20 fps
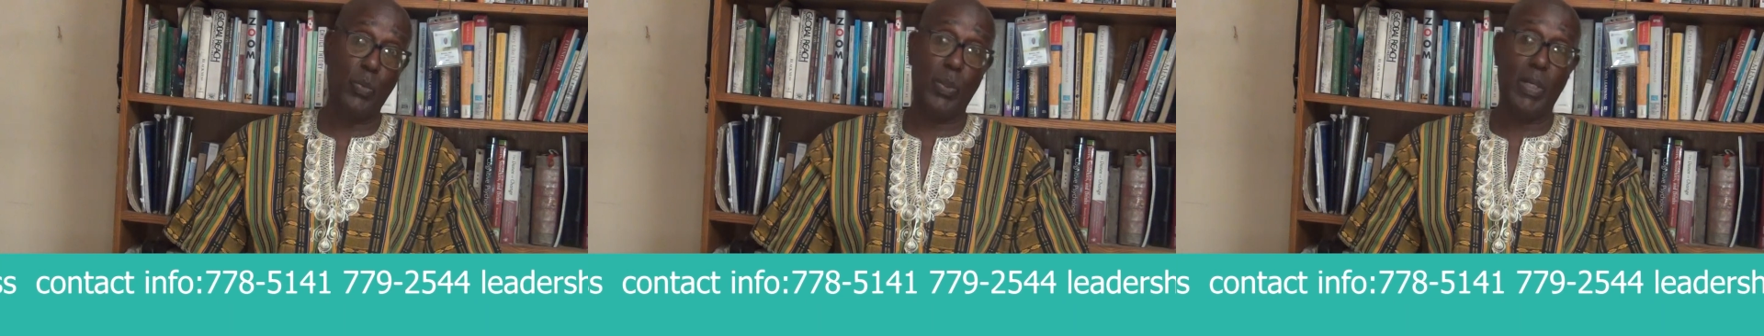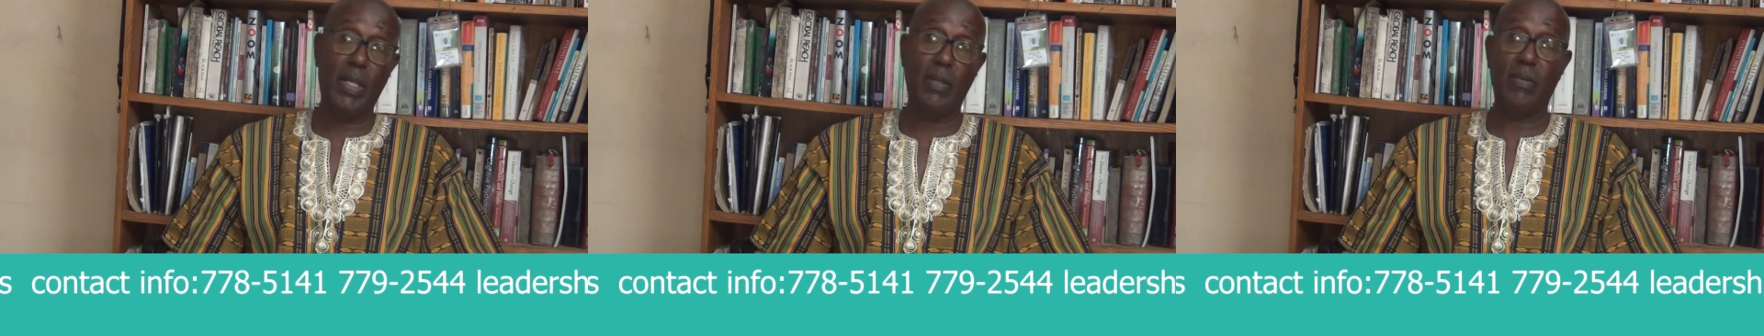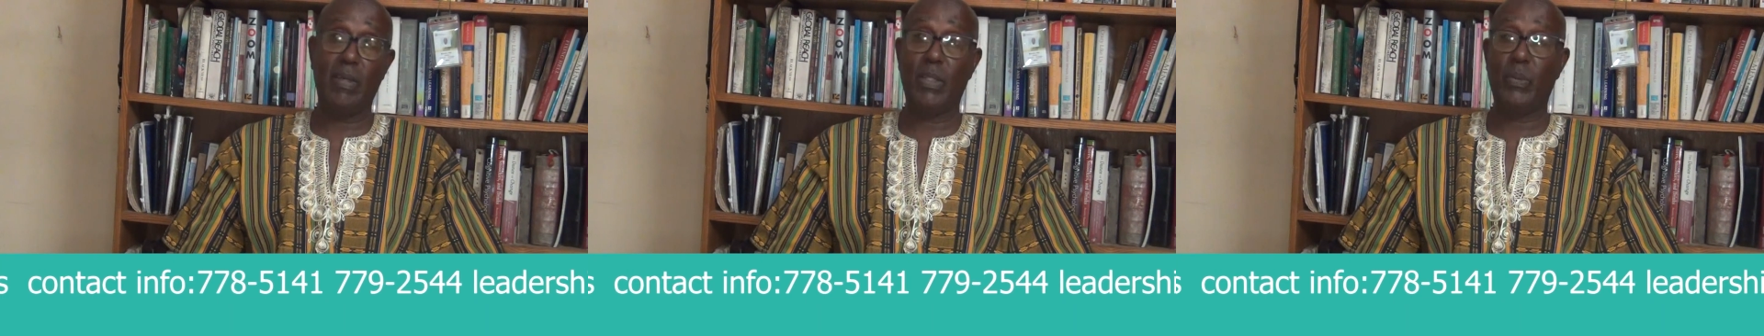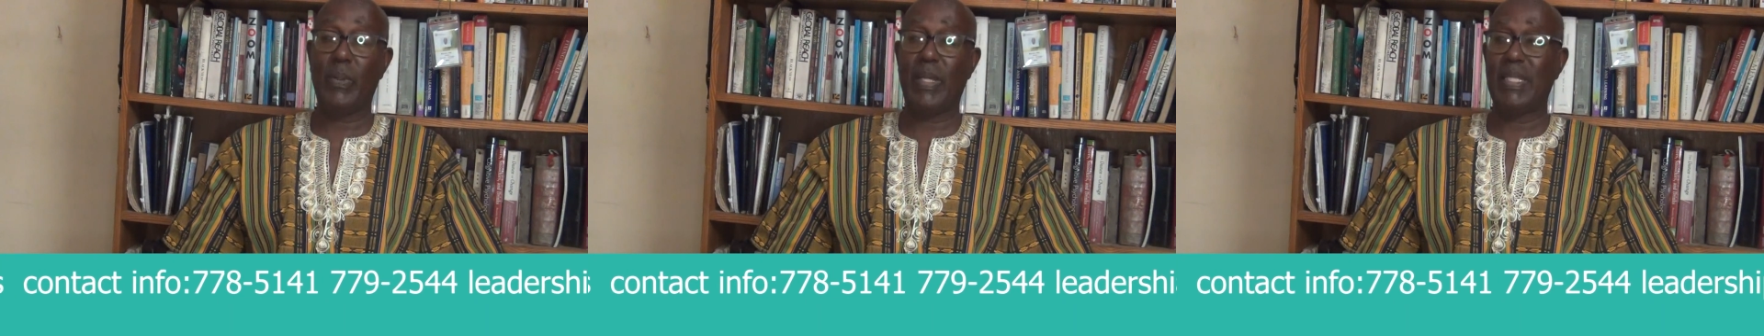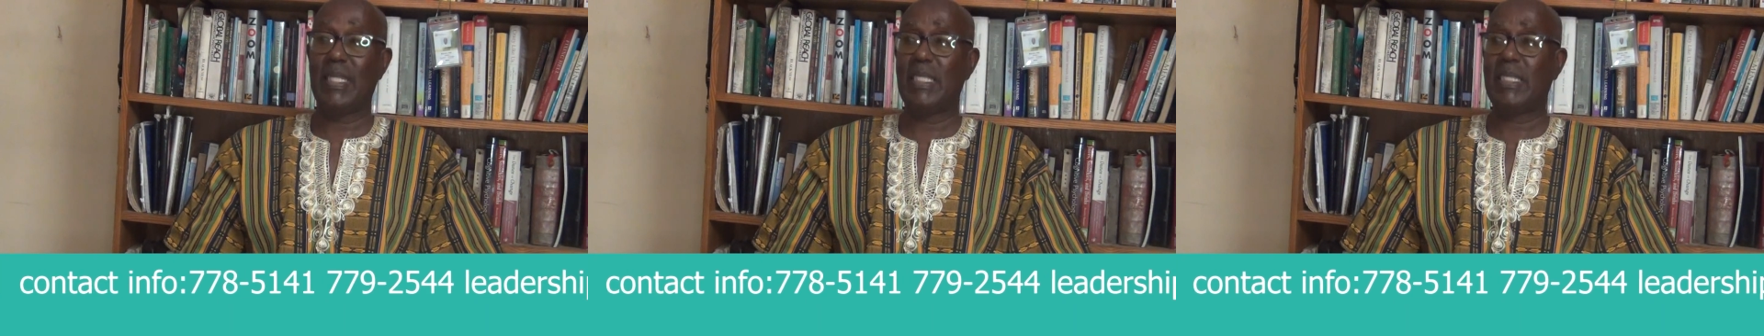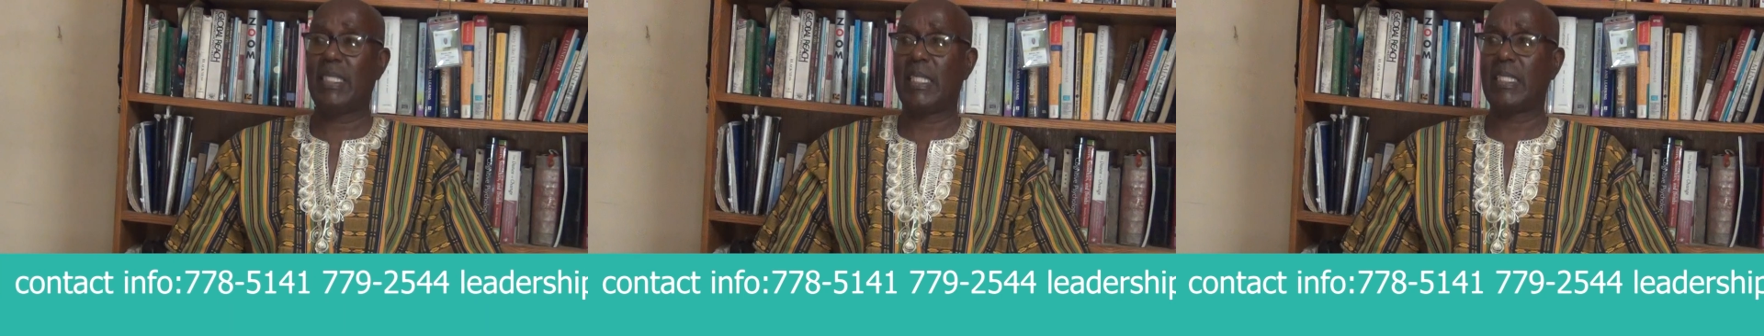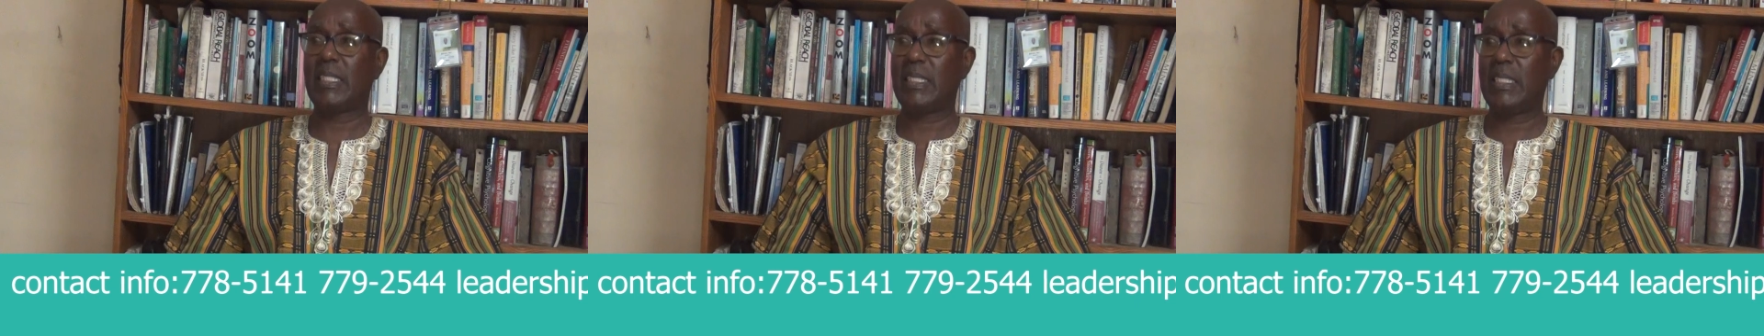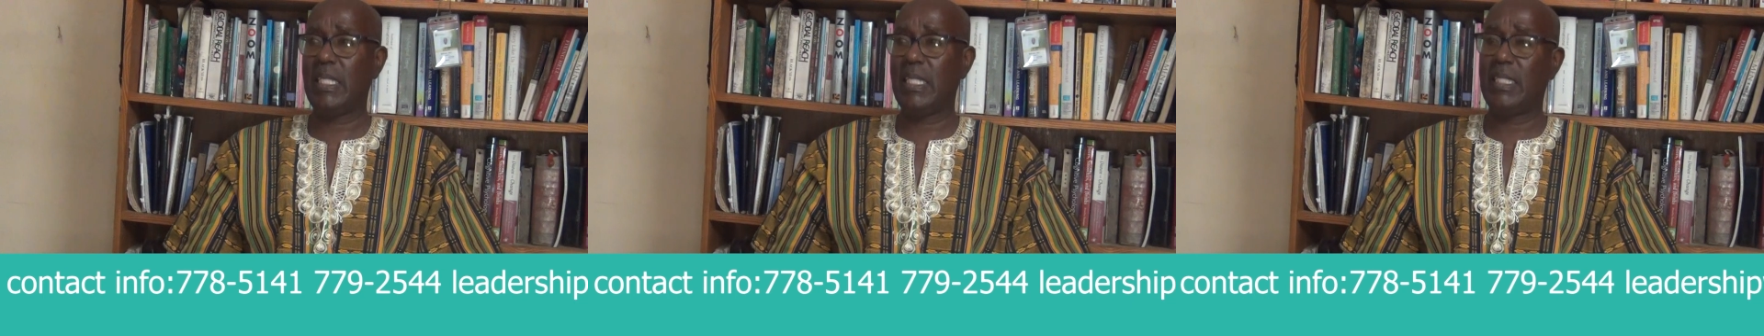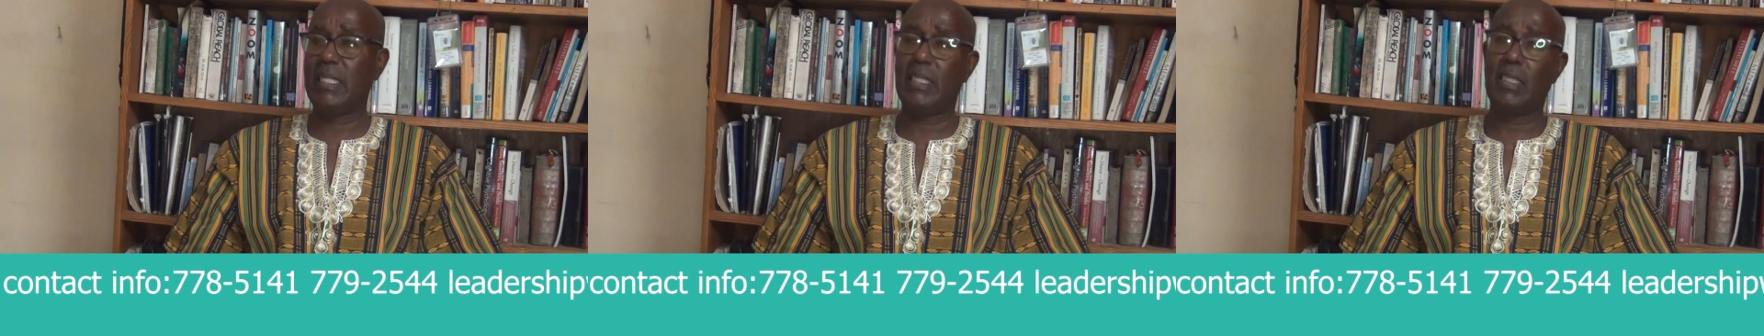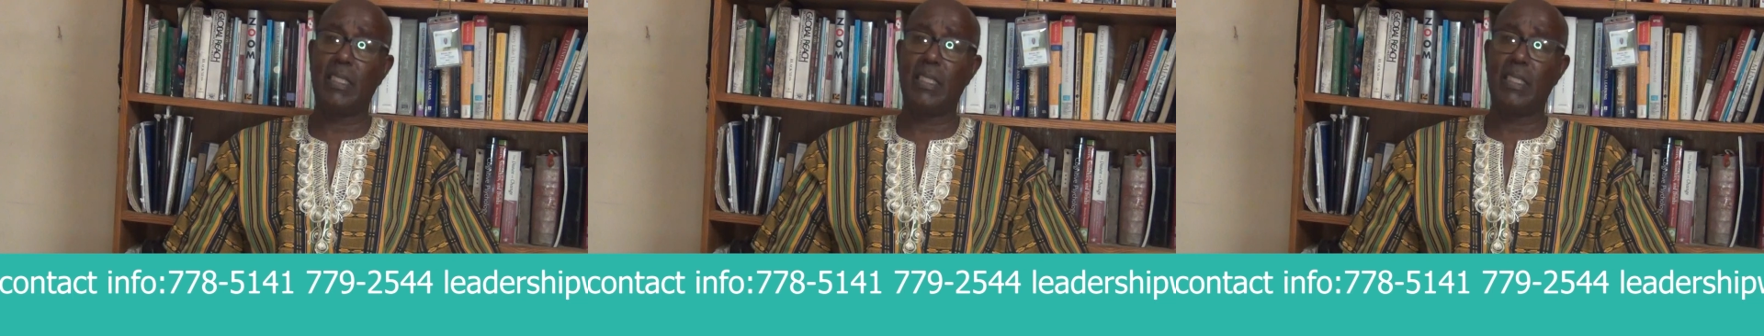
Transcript: 2012 and 2016,